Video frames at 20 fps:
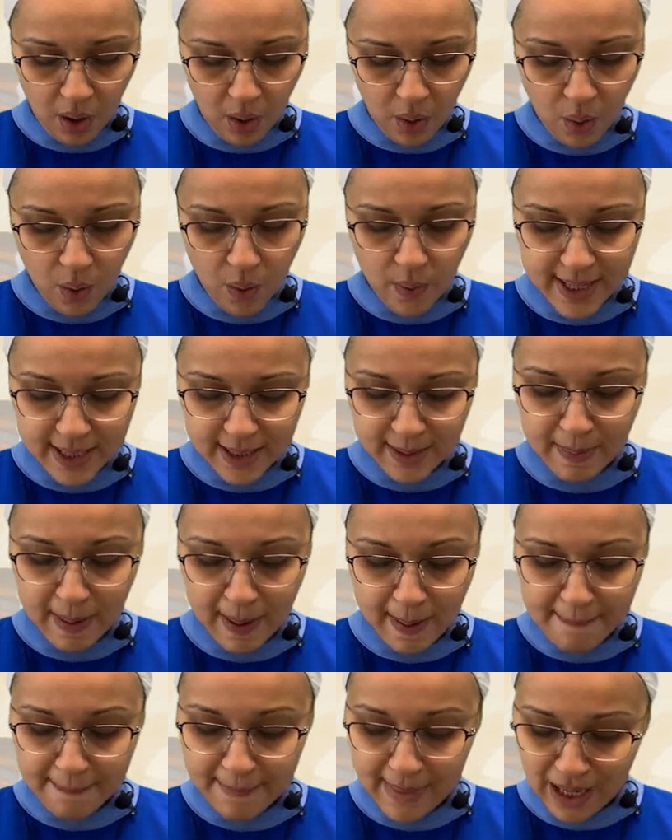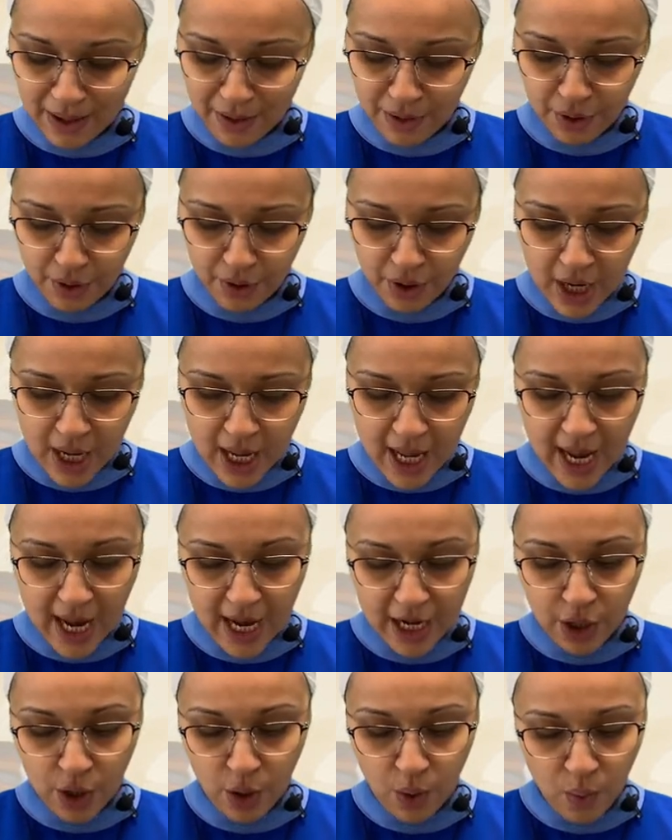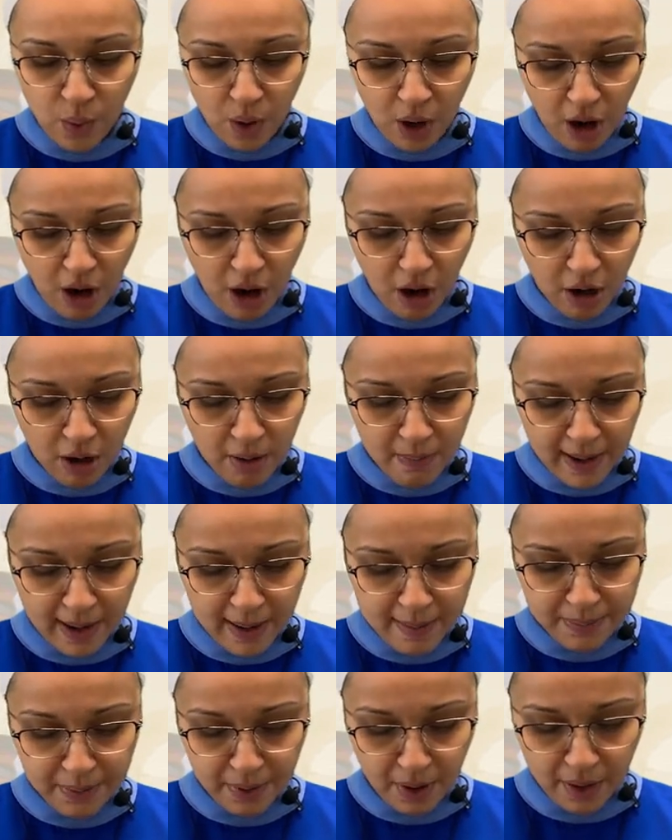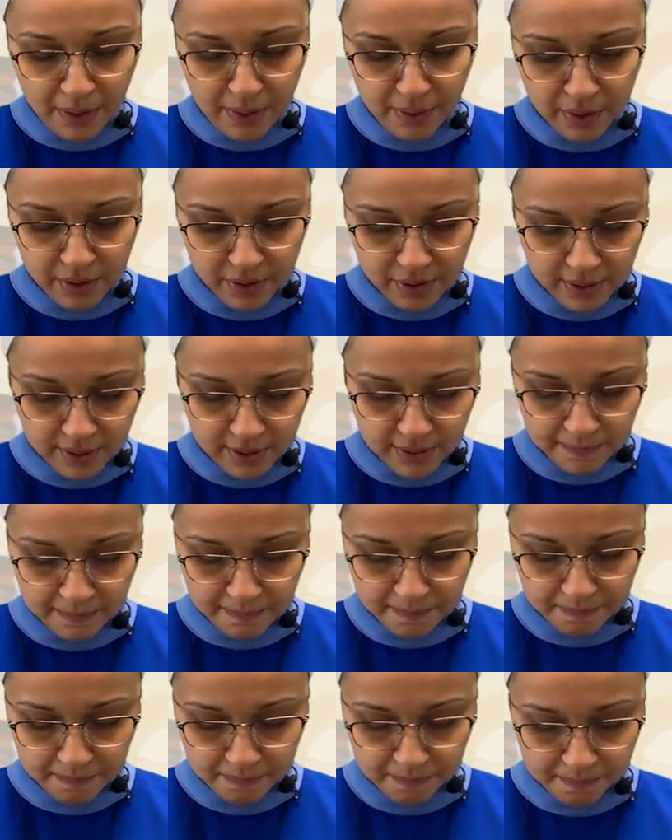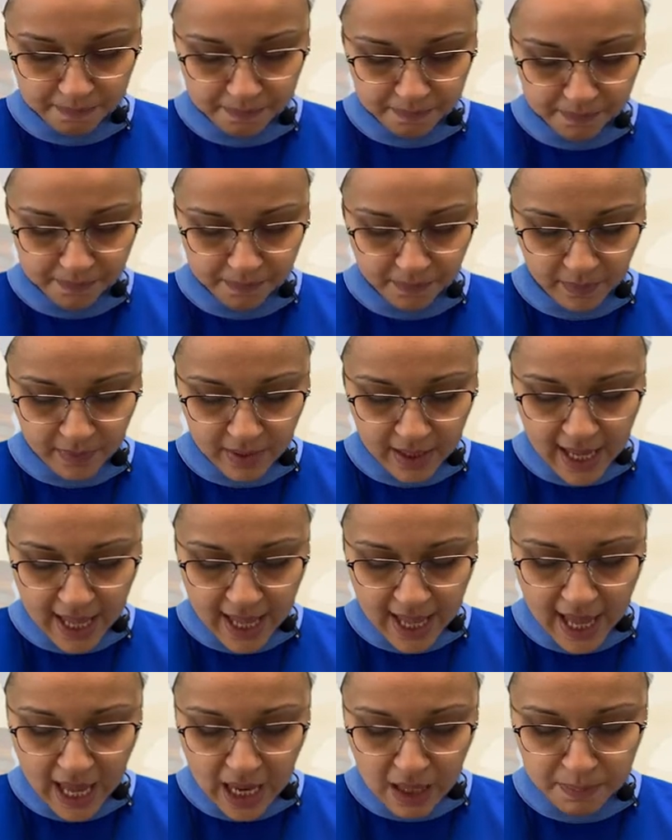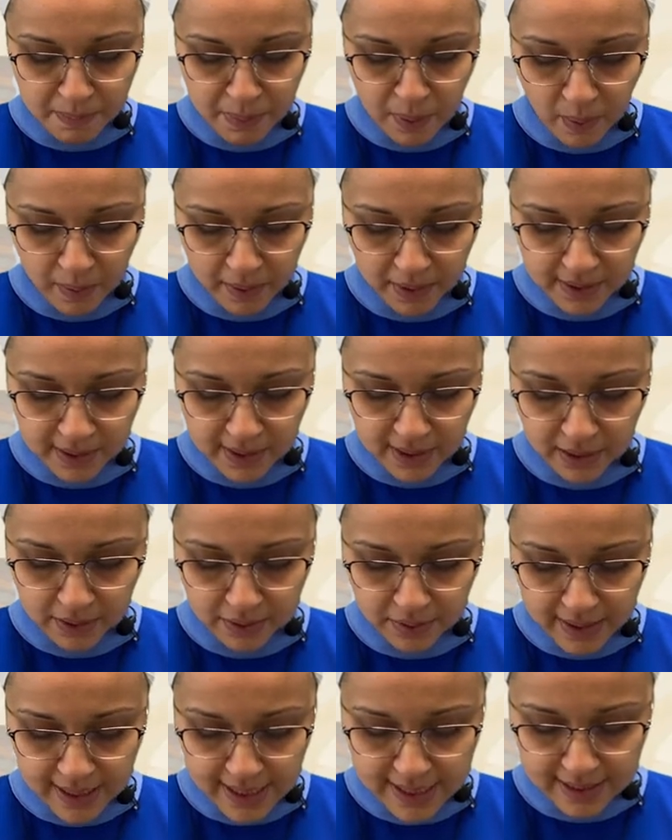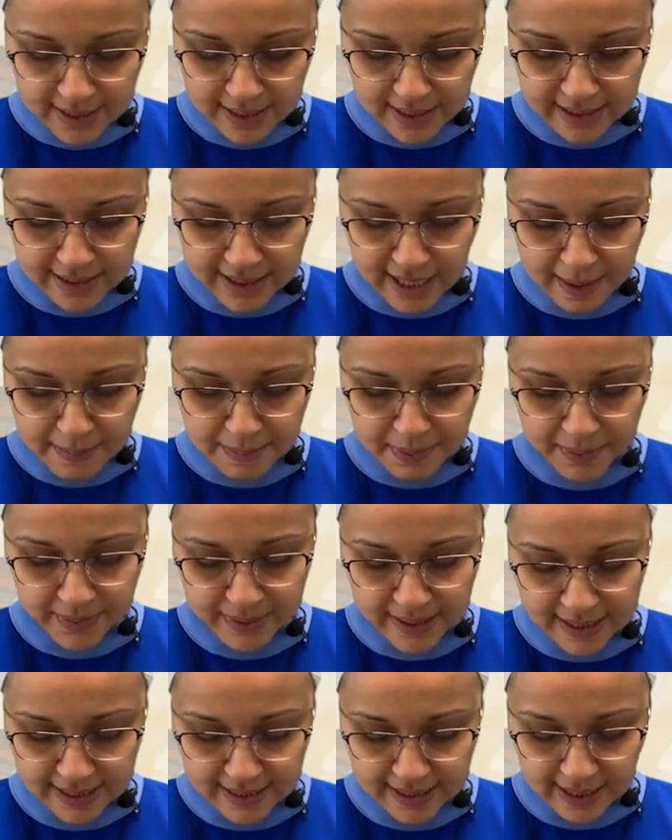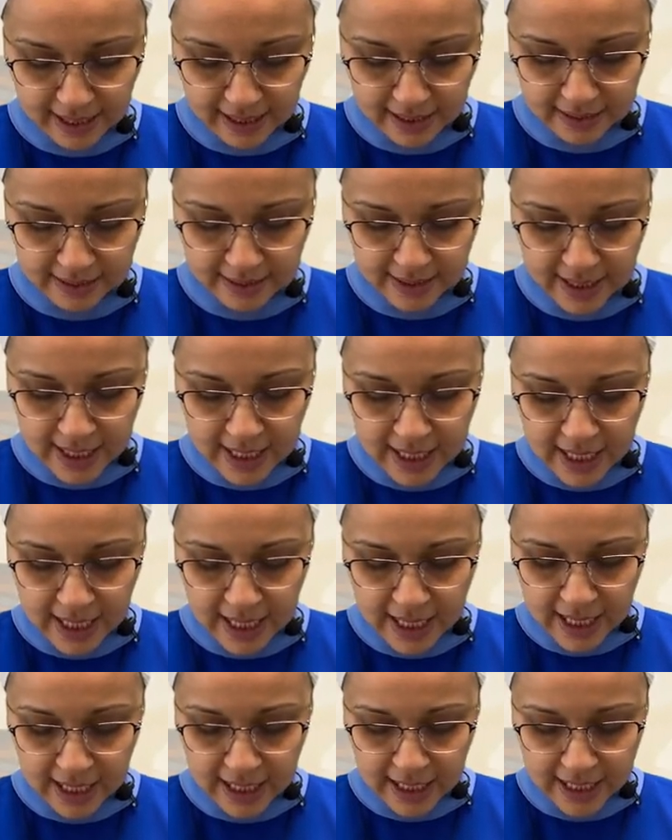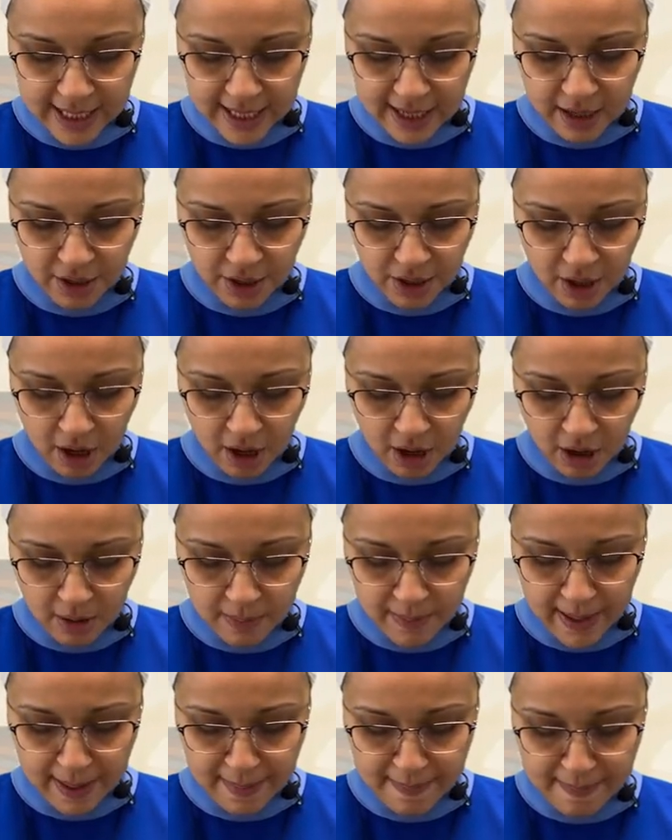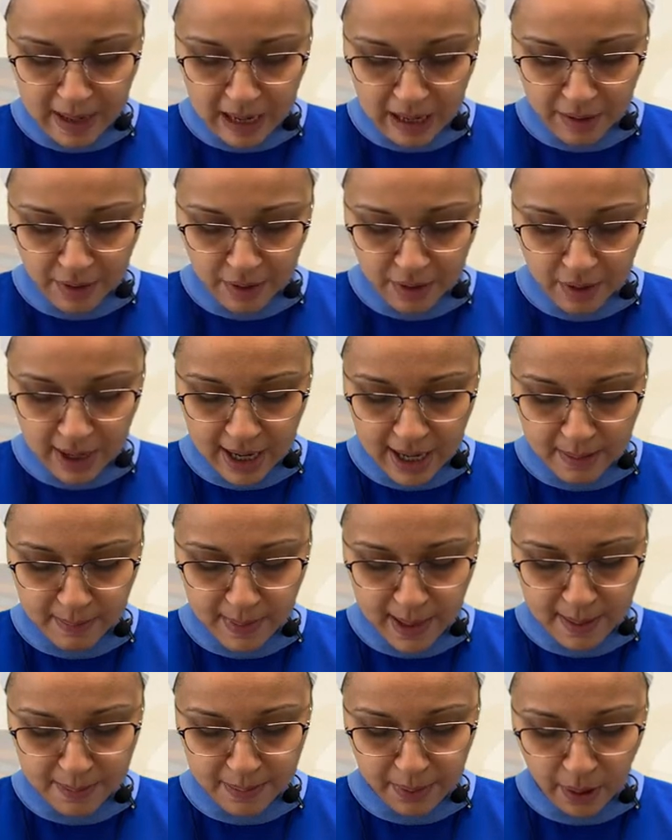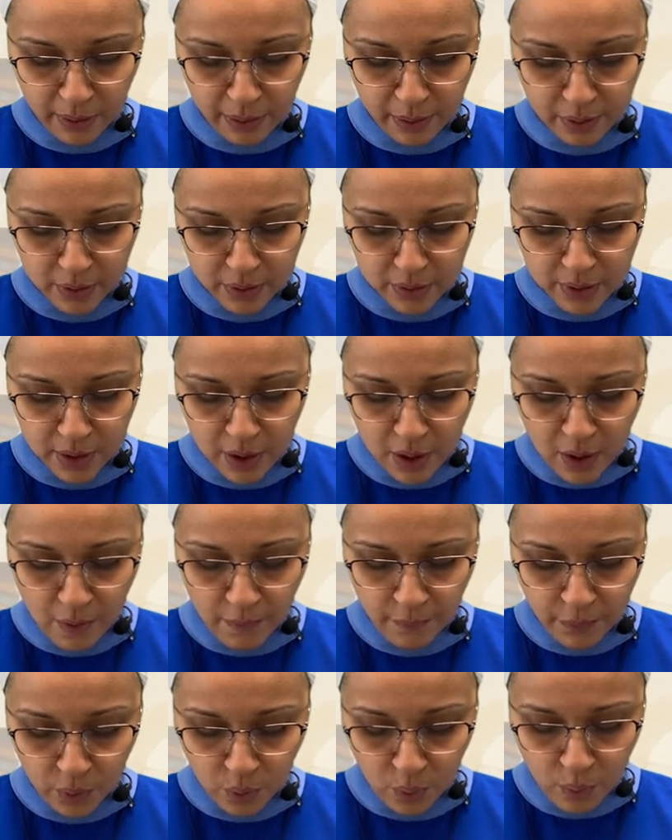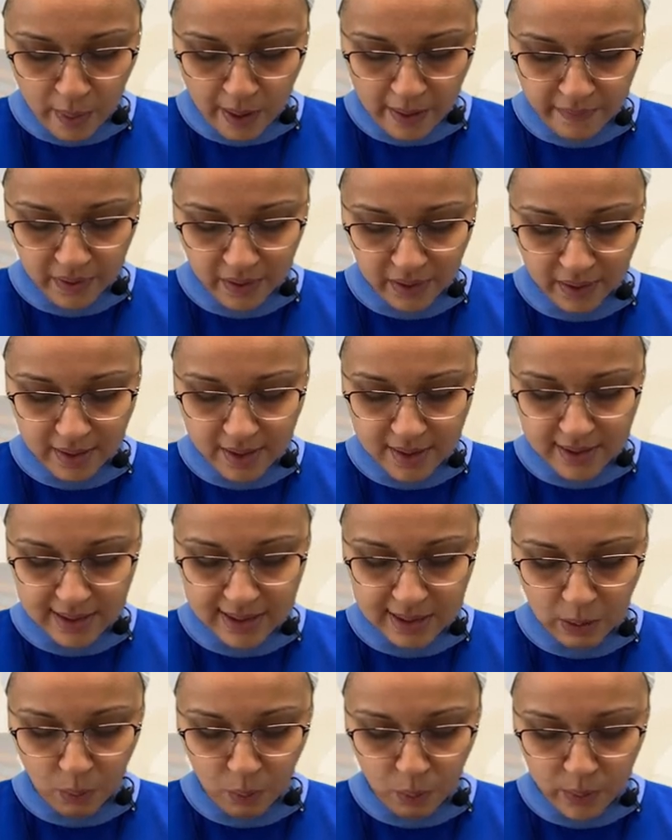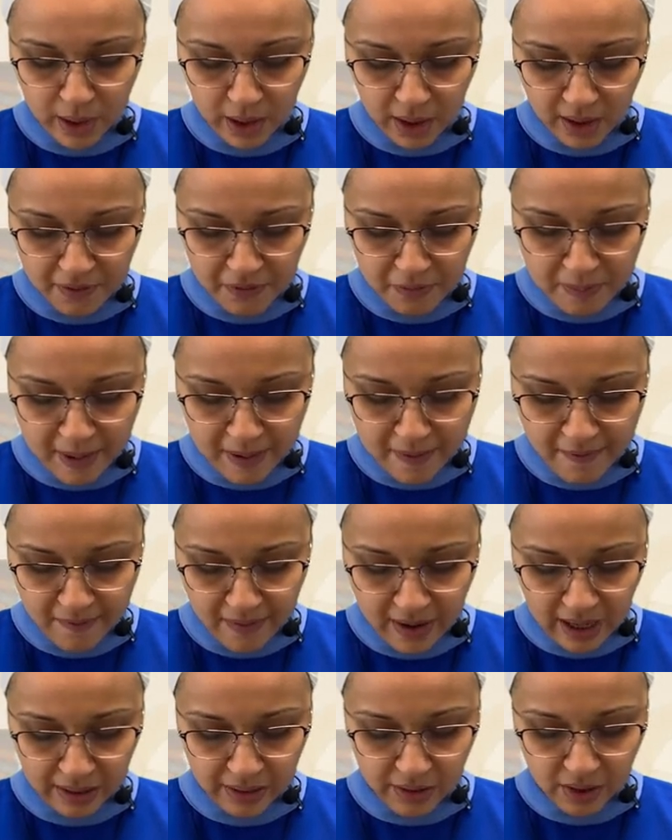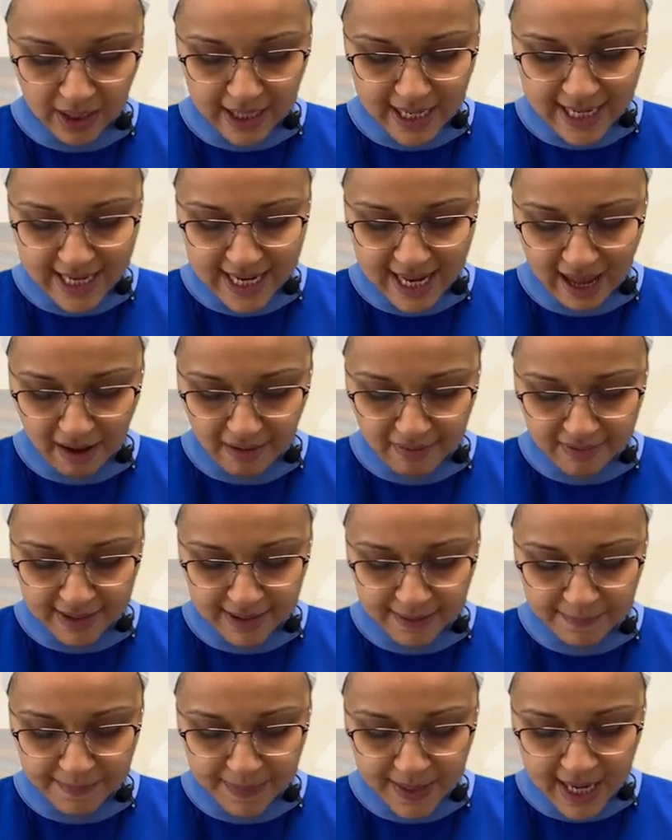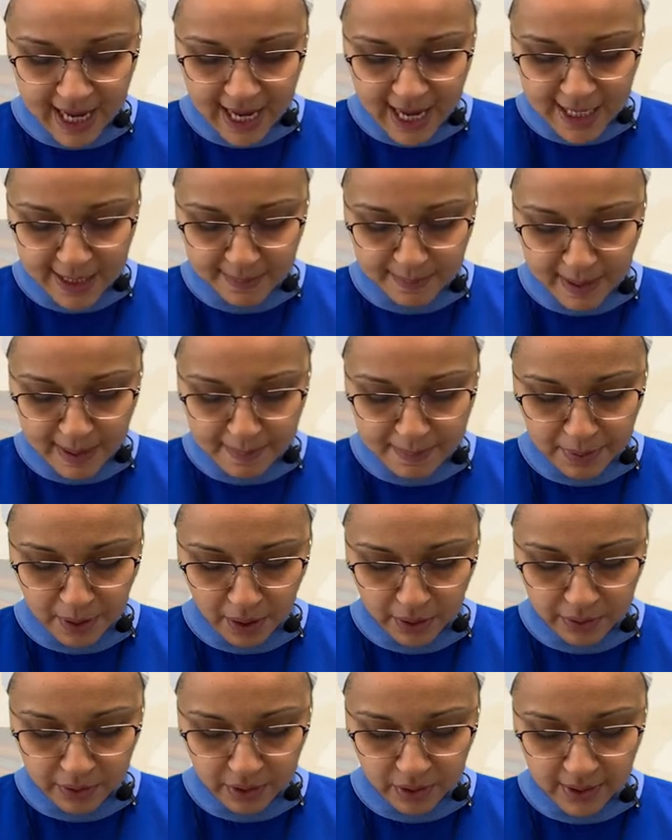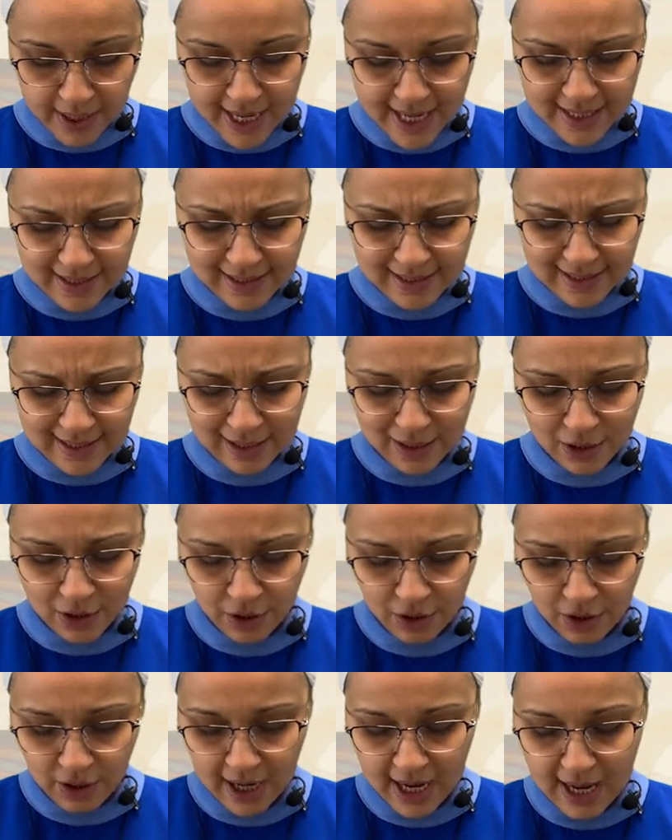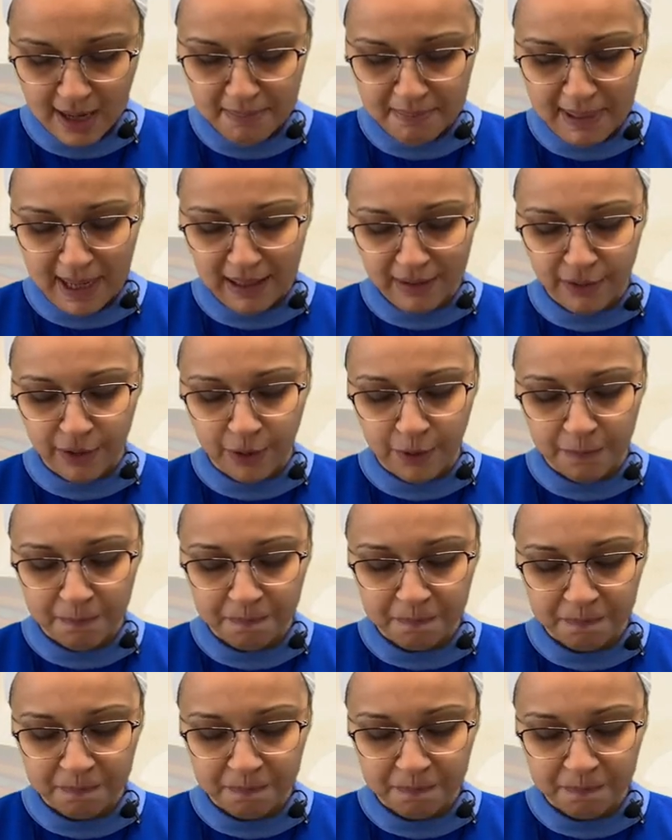who is my mother and who are my brothers? And pointing to his disciples, he said, Here are my mother and my brothers. For whoever does the will of my Father in heaven is my brother and sister and mother.